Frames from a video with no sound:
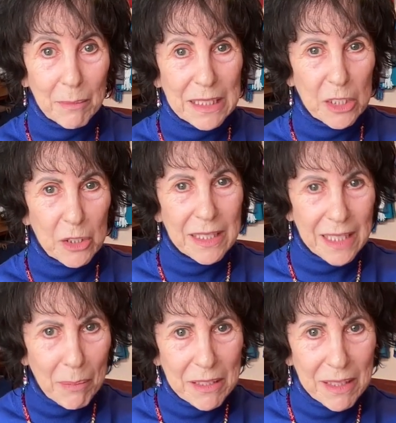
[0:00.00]
But to
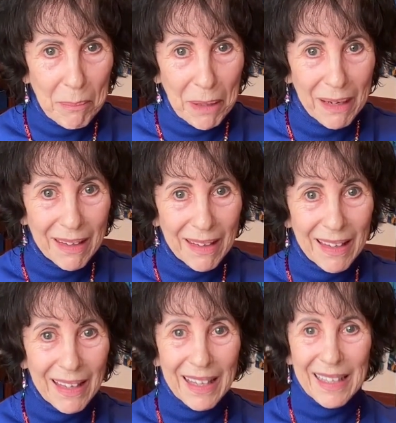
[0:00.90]
accept somebody,
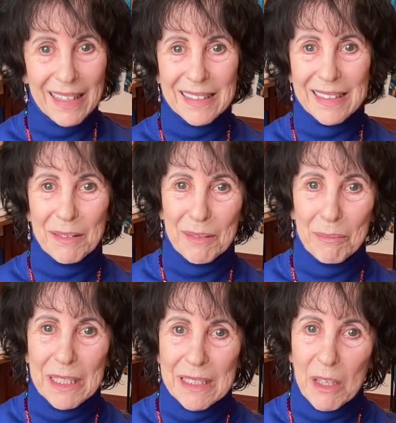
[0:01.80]
to
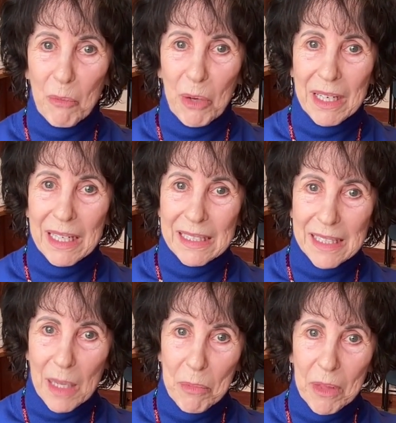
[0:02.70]
meet someone and
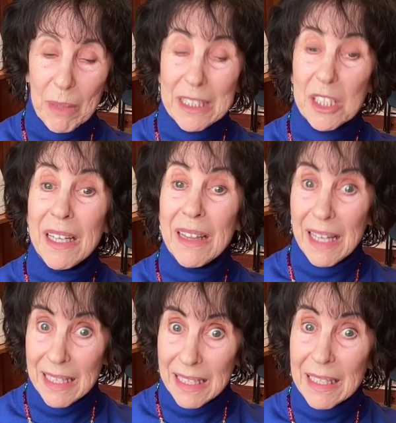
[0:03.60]
accept them, and
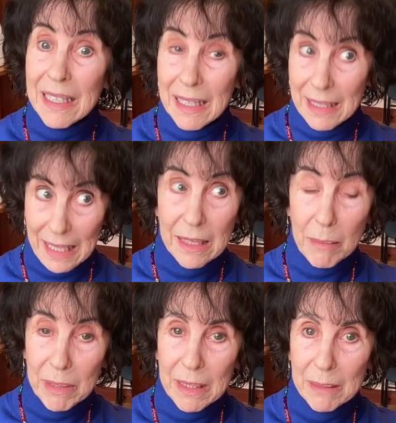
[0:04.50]
then let
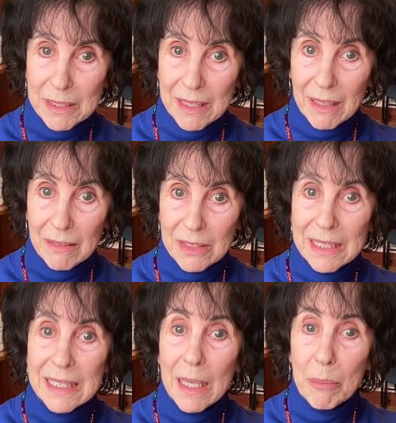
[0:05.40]
them be themselves,
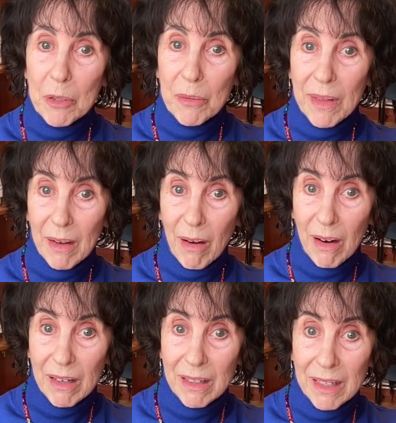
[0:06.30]
accept who they
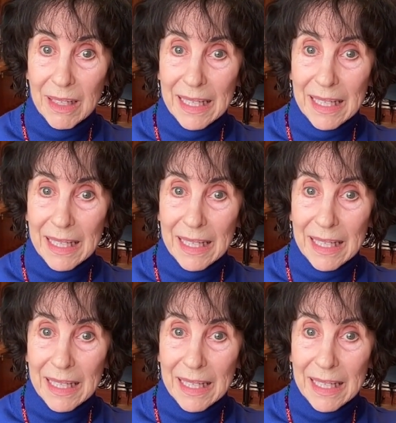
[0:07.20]
are.